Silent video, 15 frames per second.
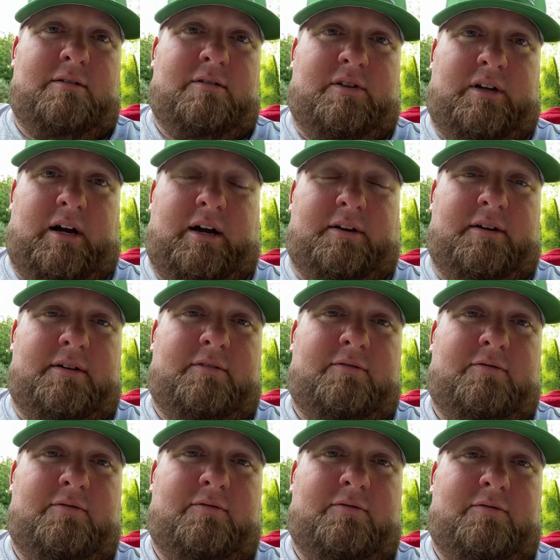Kinda.
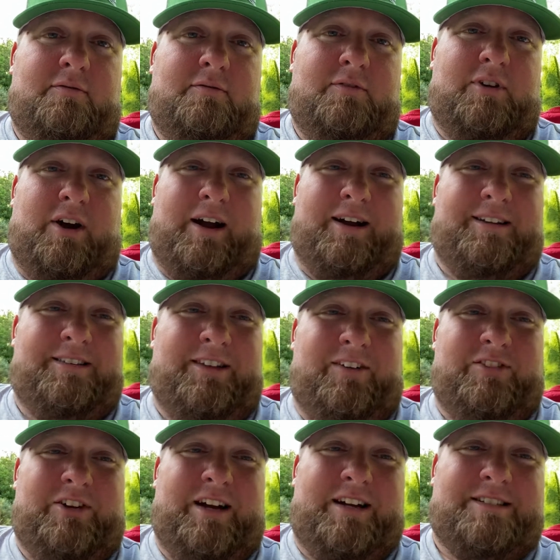All right. Love
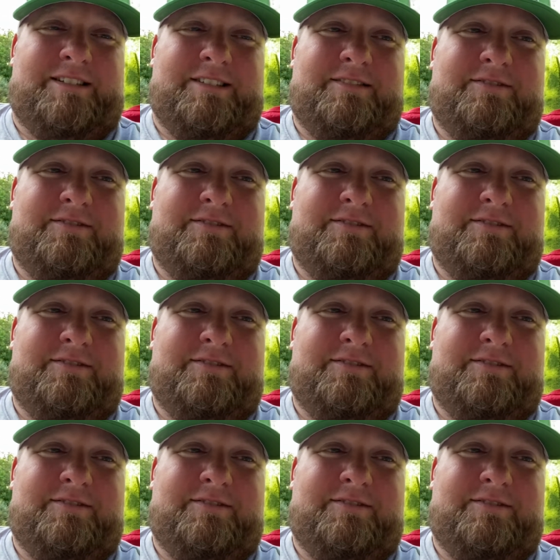you guys.